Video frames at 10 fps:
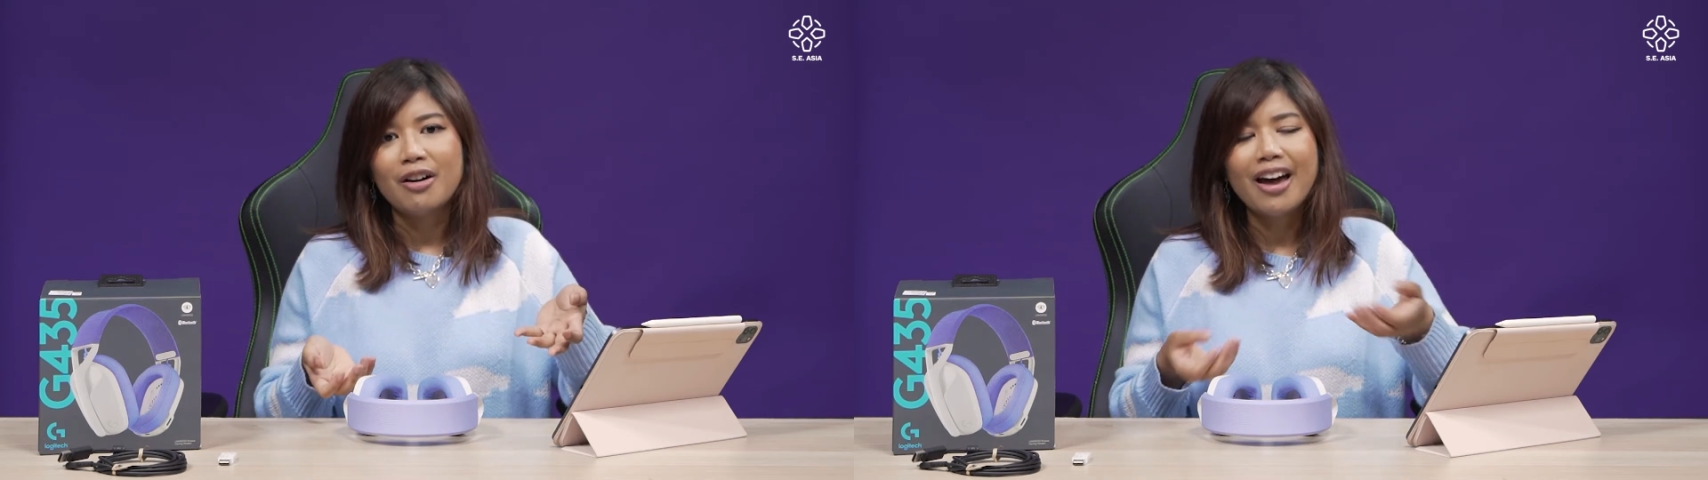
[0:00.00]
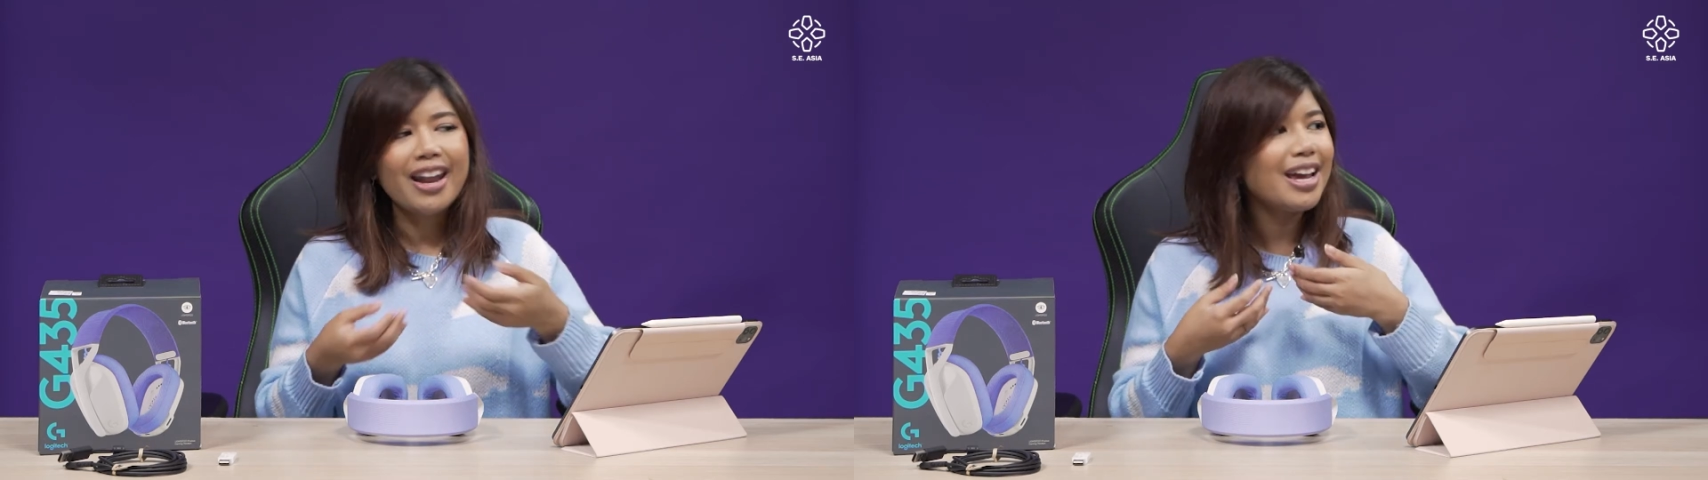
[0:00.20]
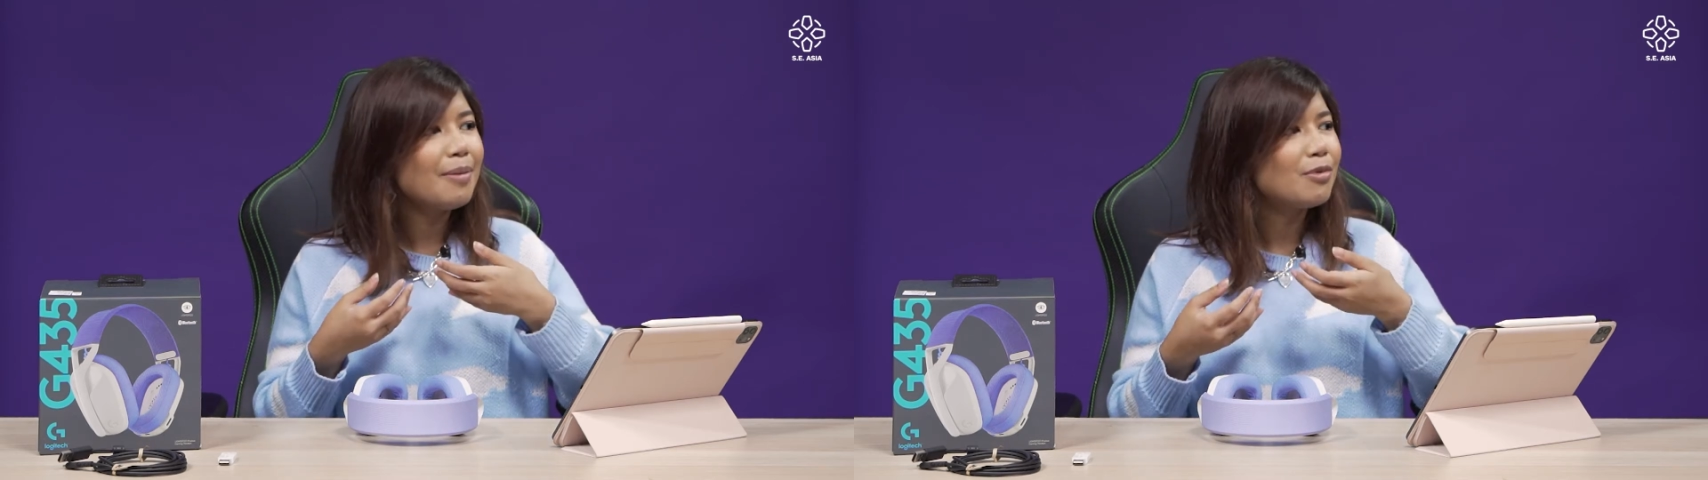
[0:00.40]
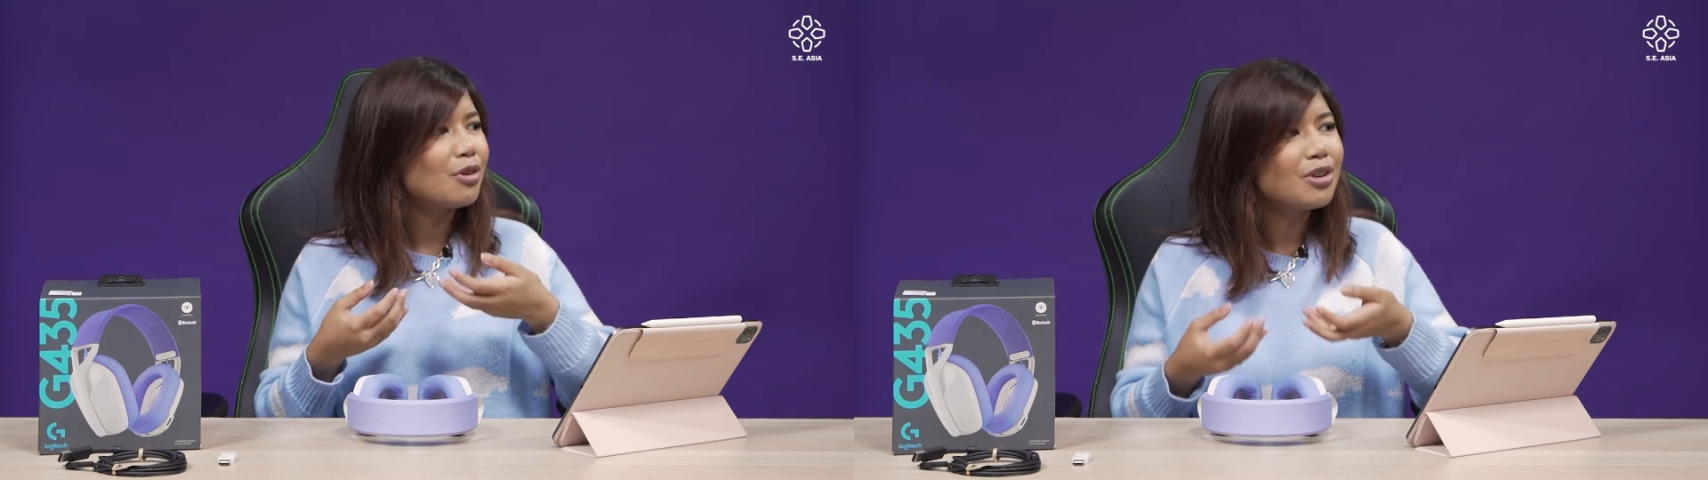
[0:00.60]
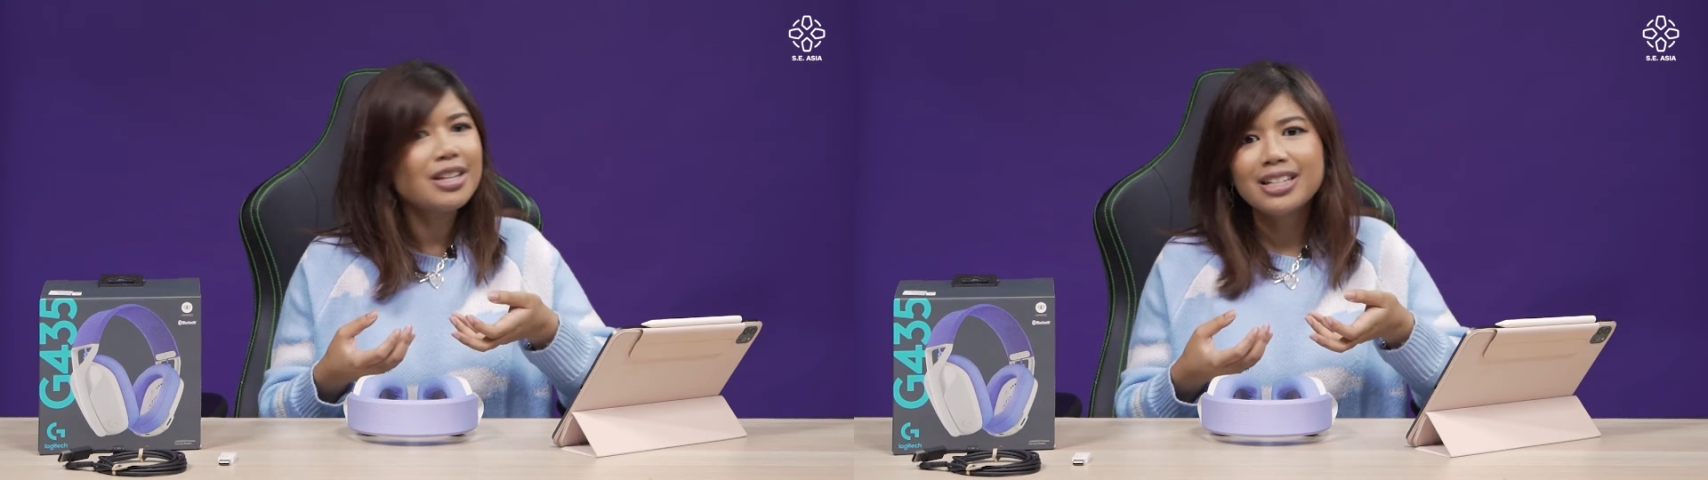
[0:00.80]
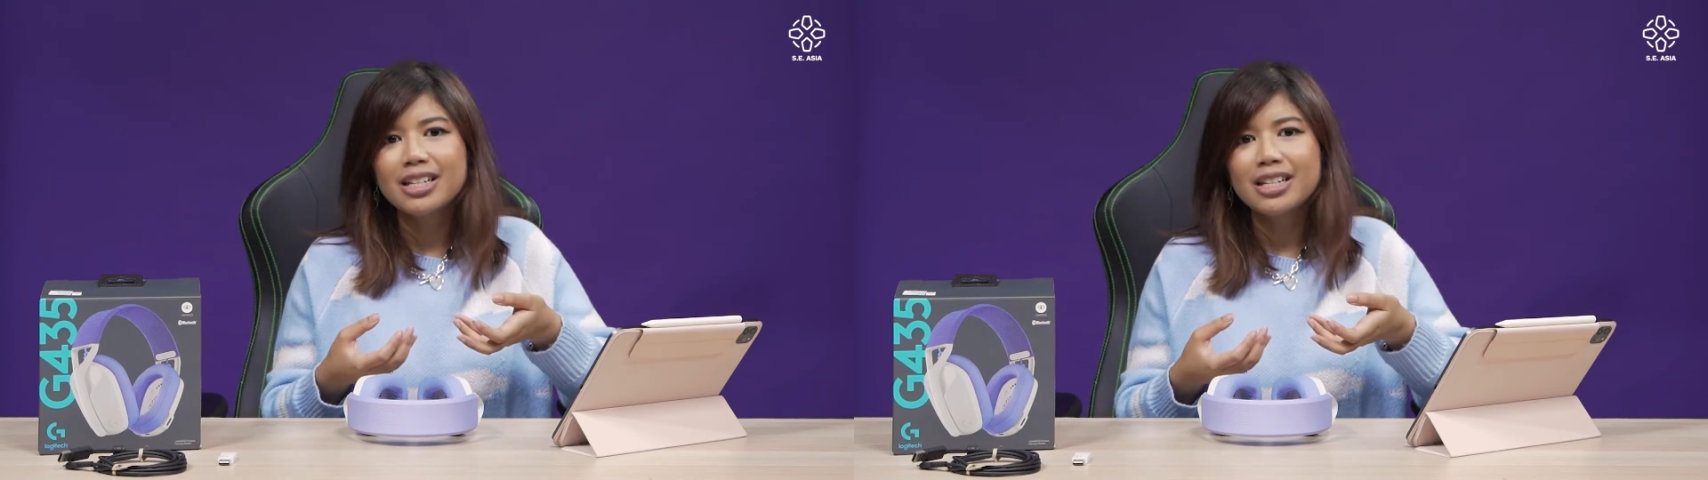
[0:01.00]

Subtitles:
And I am really